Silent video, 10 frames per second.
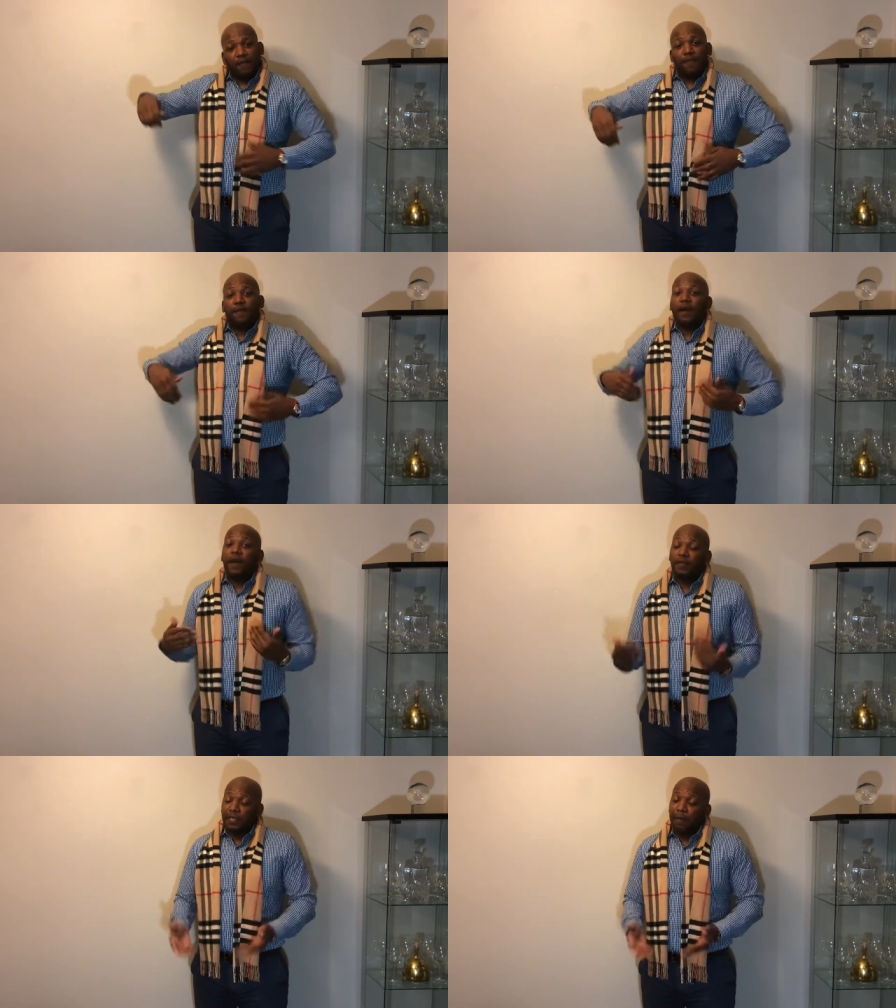If you
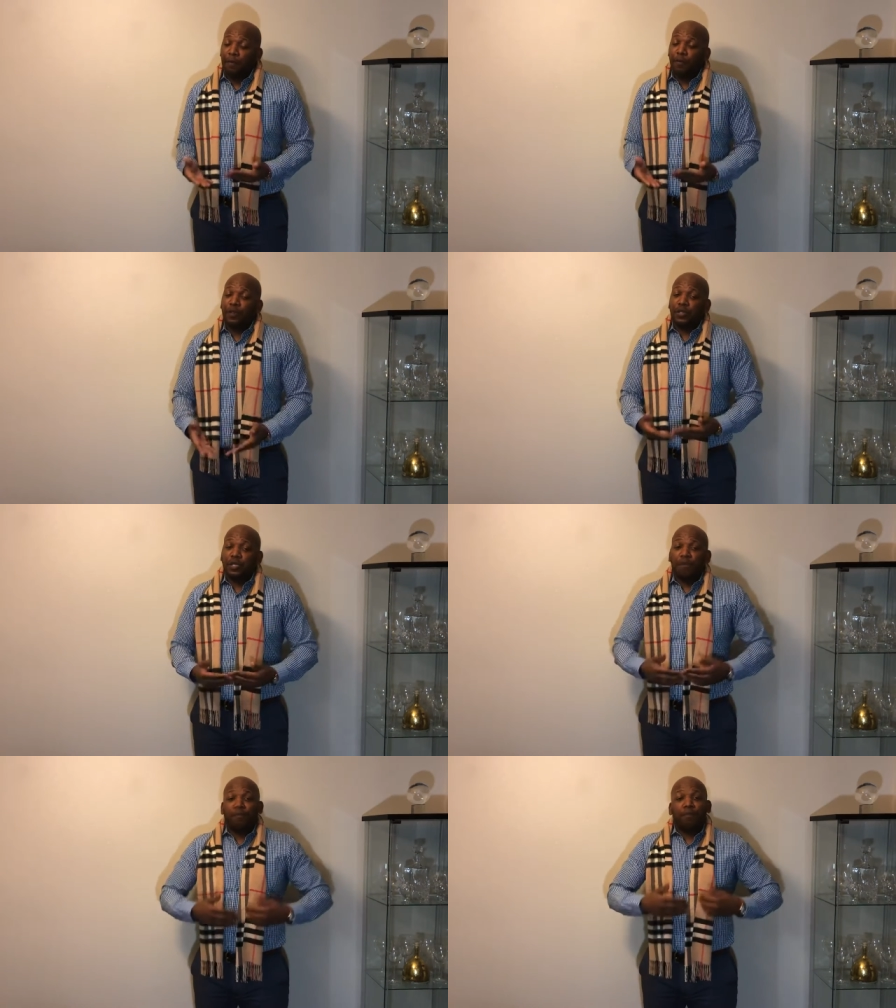find if you're type of
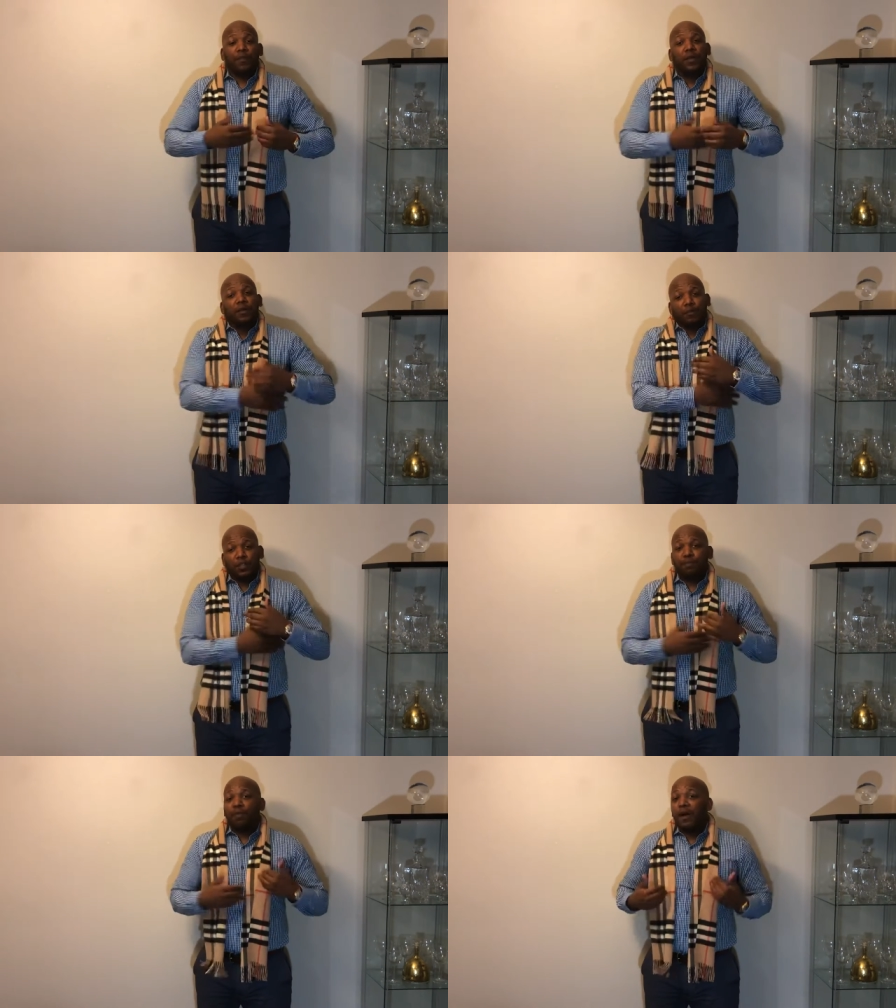person that
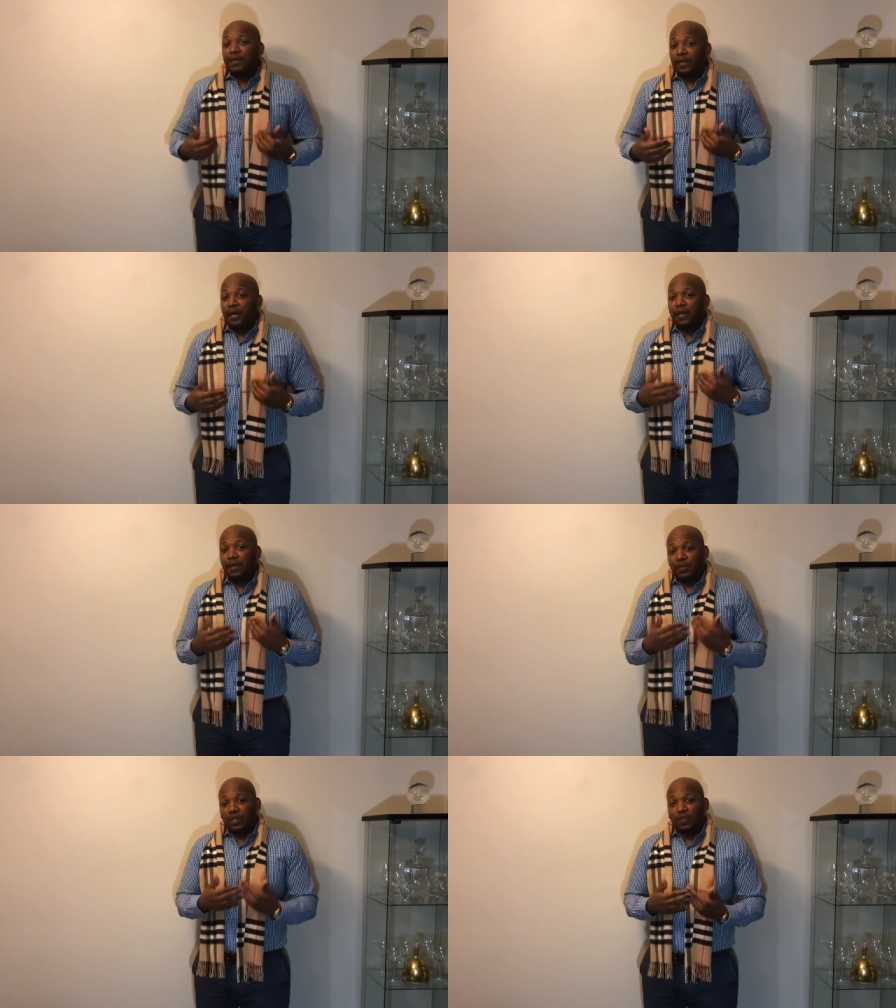perspires a lot
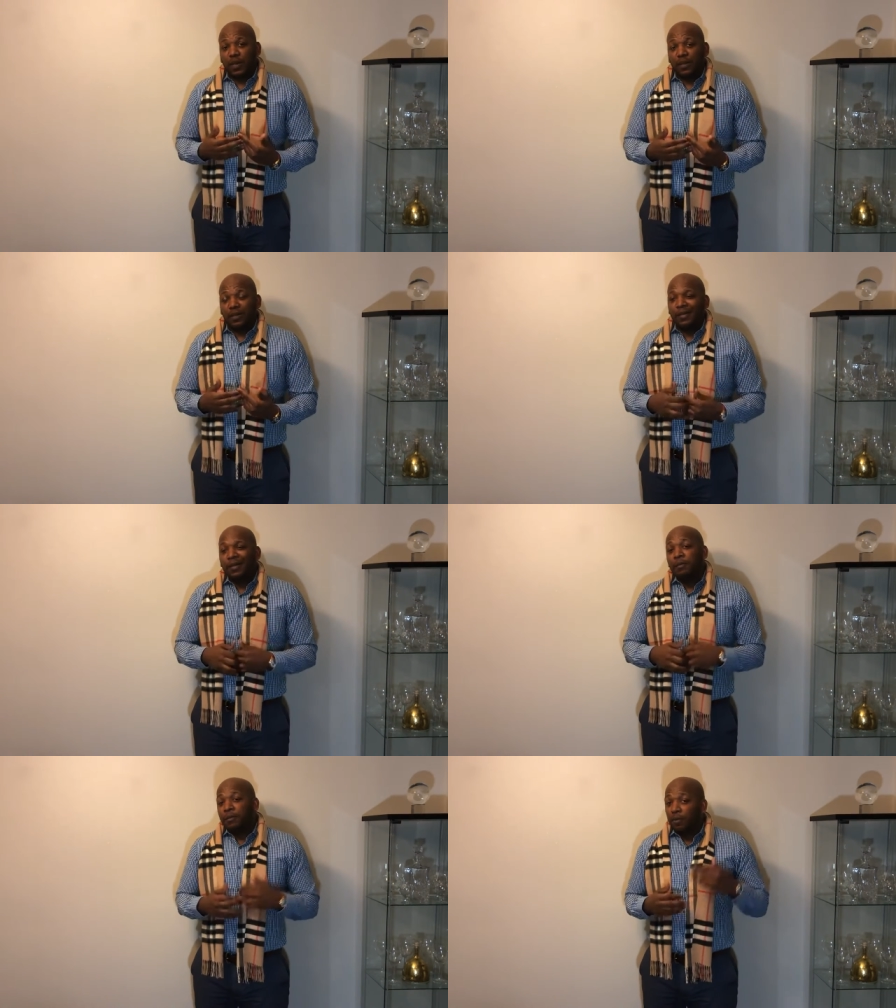and you're sweaty,
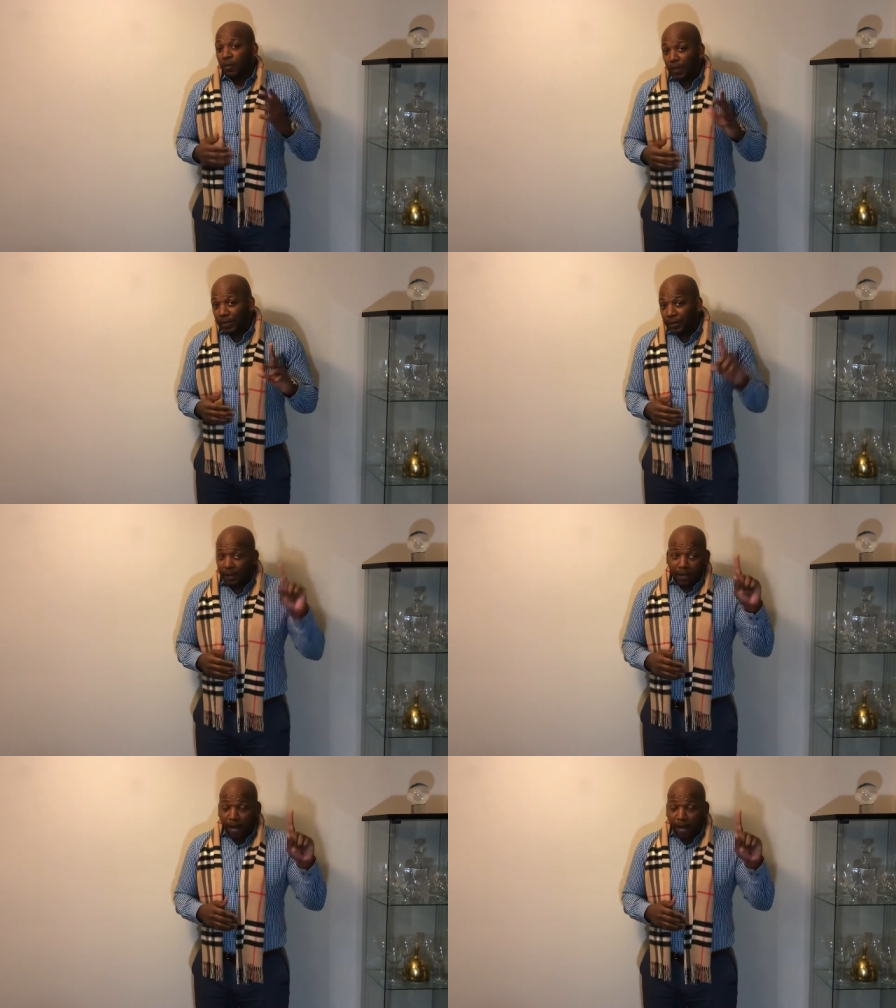one,